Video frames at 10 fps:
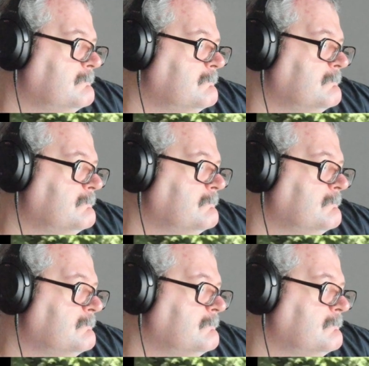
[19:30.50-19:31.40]

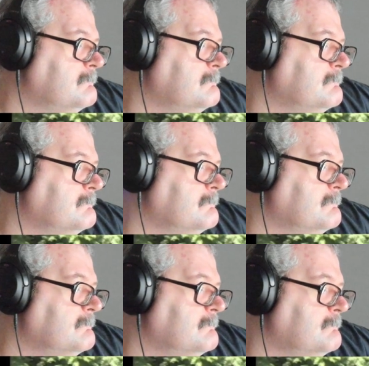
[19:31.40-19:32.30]

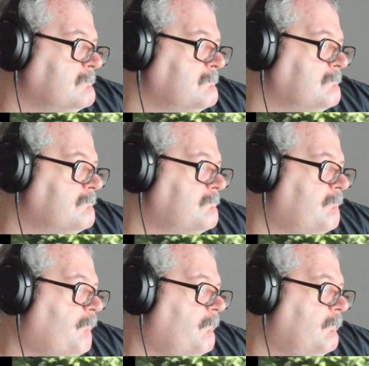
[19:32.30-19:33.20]

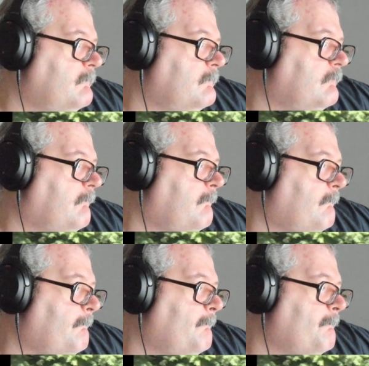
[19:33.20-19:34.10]

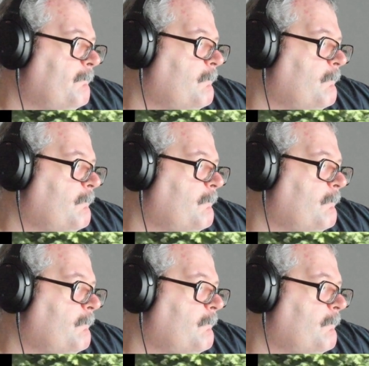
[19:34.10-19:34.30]
(silent)